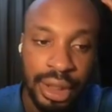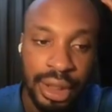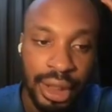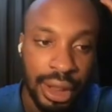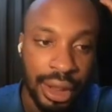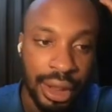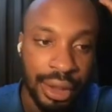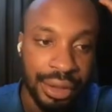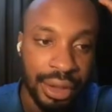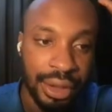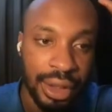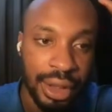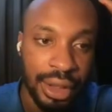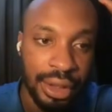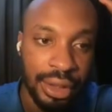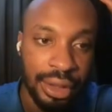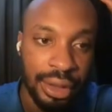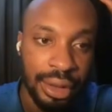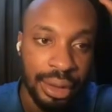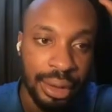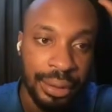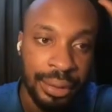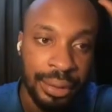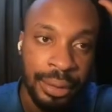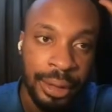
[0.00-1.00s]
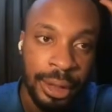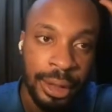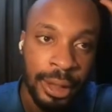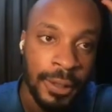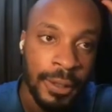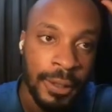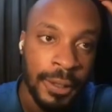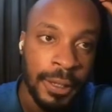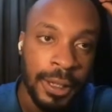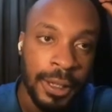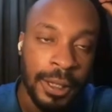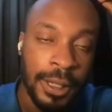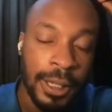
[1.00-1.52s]
and any other stuff,
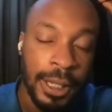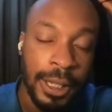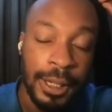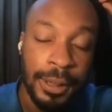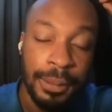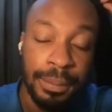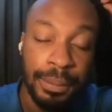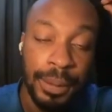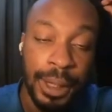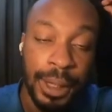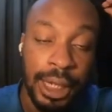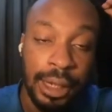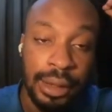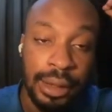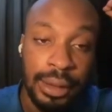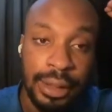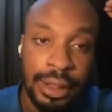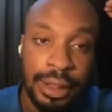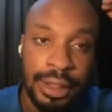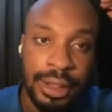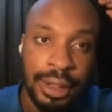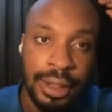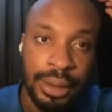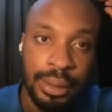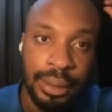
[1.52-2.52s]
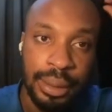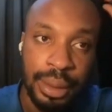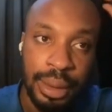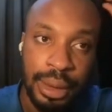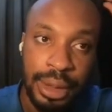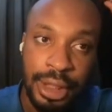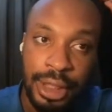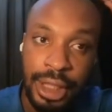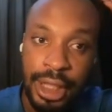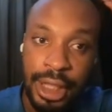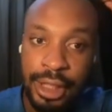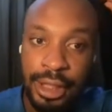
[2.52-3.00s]
how this thing works,